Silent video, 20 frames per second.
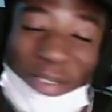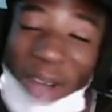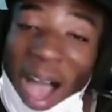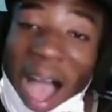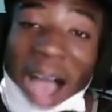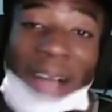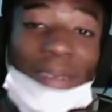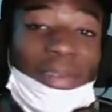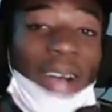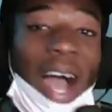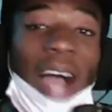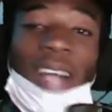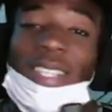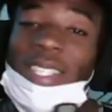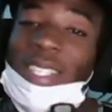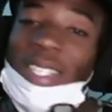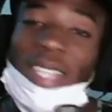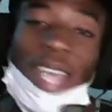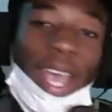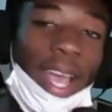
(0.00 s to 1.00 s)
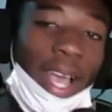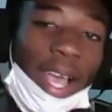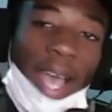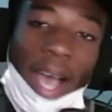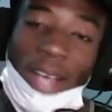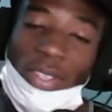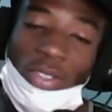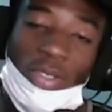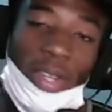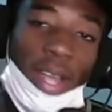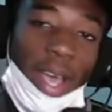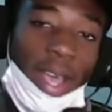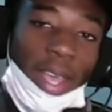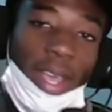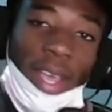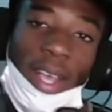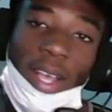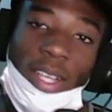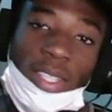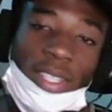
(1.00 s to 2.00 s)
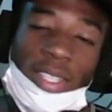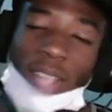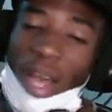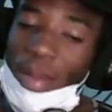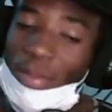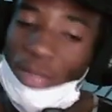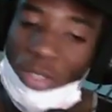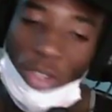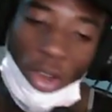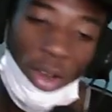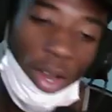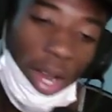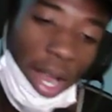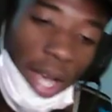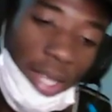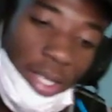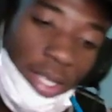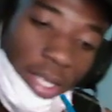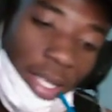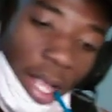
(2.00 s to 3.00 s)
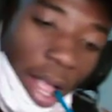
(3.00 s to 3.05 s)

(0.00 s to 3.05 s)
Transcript: I just get gassed when I hear A Star. I'm sorry, lads.